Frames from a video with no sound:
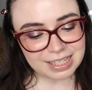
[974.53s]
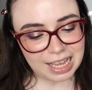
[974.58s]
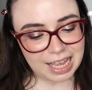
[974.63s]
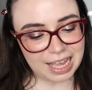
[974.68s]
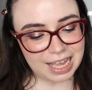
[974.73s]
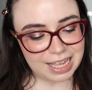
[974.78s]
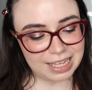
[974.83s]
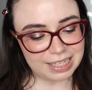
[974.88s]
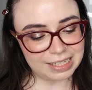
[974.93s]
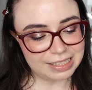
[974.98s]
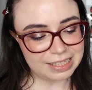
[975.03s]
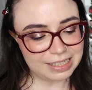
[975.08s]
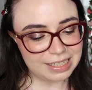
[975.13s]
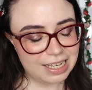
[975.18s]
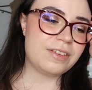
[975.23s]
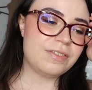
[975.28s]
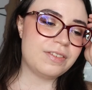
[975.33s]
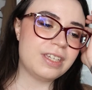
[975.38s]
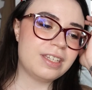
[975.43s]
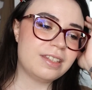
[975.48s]
and
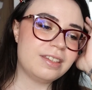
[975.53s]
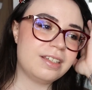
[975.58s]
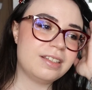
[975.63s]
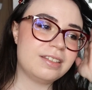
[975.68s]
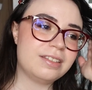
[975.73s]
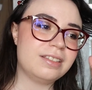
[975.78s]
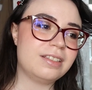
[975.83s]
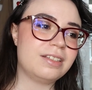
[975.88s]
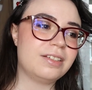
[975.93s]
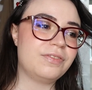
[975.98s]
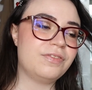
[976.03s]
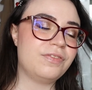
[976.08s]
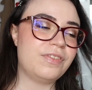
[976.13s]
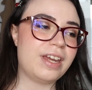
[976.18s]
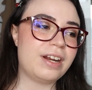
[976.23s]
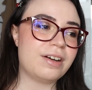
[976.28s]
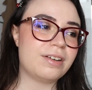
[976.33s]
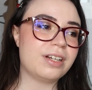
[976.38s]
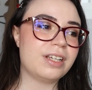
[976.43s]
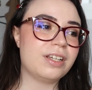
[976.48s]
I think that the
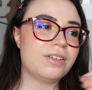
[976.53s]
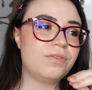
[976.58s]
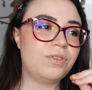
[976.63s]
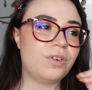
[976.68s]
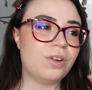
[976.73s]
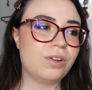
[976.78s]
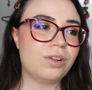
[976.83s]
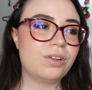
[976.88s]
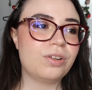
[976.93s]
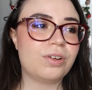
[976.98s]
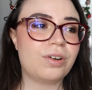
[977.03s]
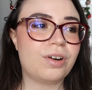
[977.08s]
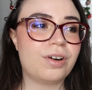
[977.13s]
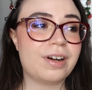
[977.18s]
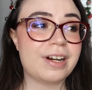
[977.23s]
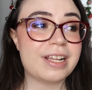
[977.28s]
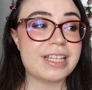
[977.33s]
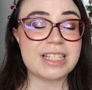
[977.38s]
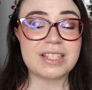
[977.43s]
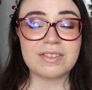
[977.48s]
fairy
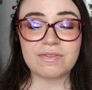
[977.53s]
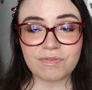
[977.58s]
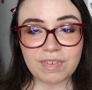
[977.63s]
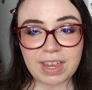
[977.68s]
folklore is